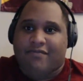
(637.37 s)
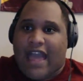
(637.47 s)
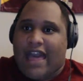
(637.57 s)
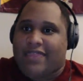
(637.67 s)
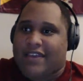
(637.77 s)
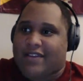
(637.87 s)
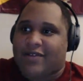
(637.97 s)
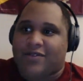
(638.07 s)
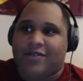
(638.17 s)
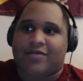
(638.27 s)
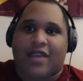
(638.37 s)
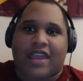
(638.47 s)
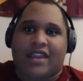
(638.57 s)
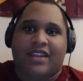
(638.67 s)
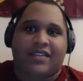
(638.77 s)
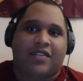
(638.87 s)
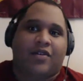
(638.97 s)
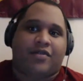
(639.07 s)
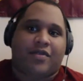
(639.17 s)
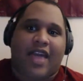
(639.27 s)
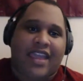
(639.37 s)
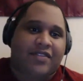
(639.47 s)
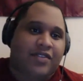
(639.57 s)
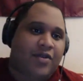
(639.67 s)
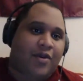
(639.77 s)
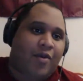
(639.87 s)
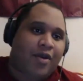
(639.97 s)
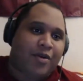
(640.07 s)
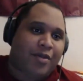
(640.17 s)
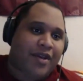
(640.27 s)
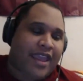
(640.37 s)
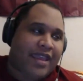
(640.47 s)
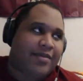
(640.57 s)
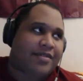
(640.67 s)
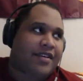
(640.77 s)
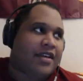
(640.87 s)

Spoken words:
I think those are, at least those last two are winnable games.